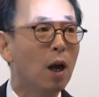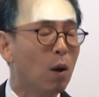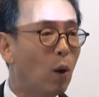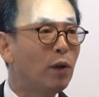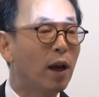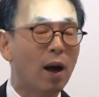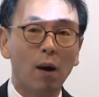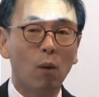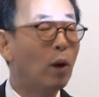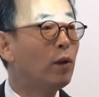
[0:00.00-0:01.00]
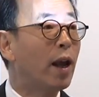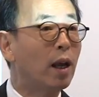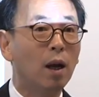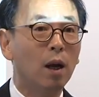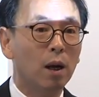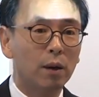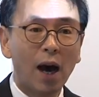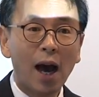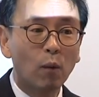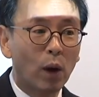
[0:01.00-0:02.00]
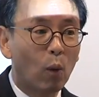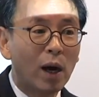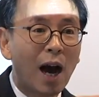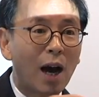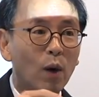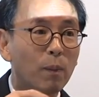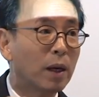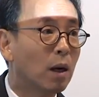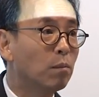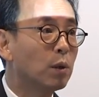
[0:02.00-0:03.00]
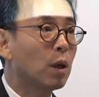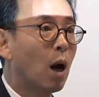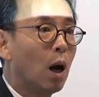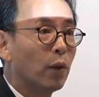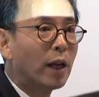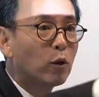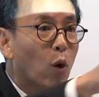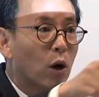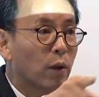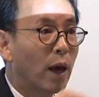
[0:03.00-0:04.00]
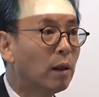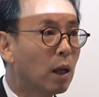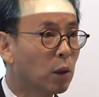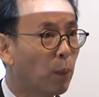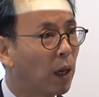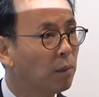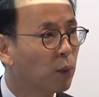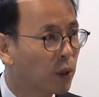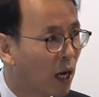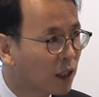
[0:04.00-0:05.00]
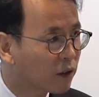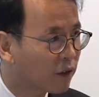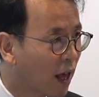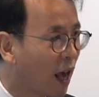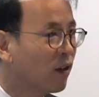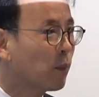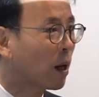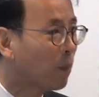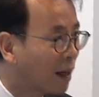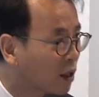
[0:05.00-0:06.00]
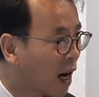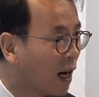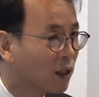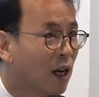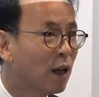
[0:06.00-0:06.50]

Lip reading: One day, one highway becomes a network. Then it becomes productive. And then everybody buys cars.